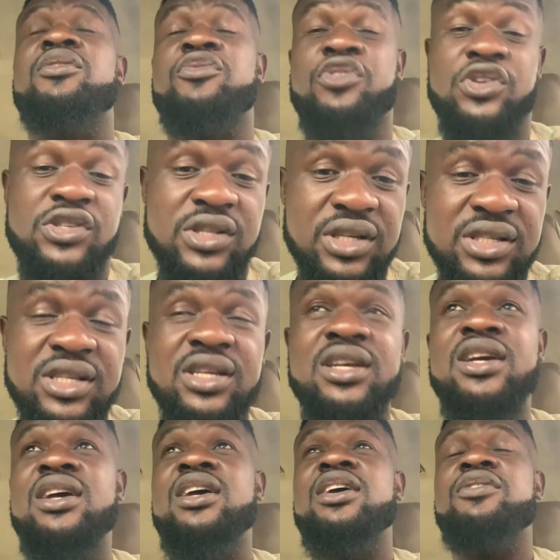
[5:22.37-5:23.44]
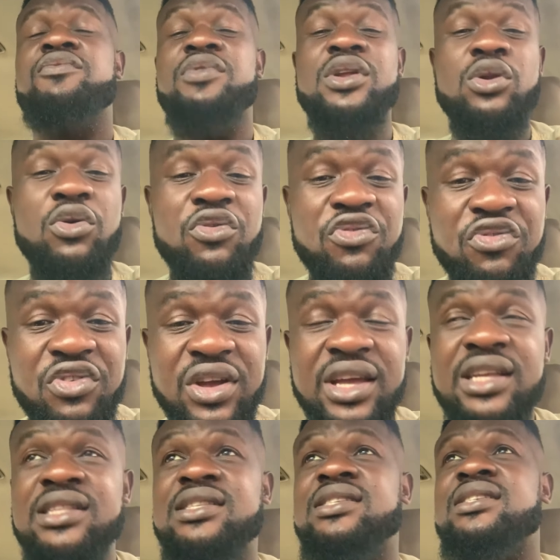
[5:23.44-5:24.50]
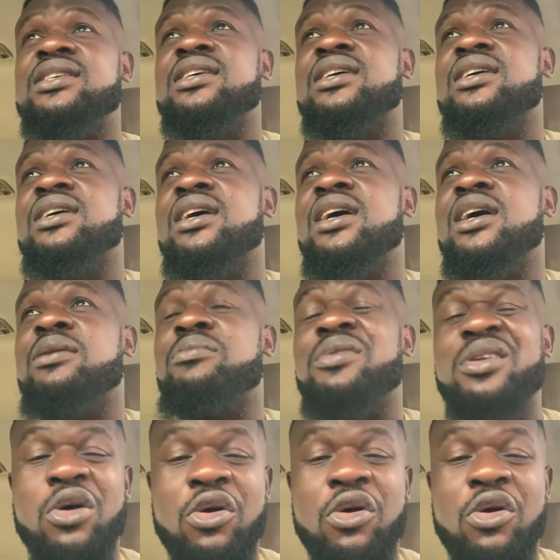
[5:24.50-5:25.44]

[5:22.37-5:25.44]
first lady, renovate um,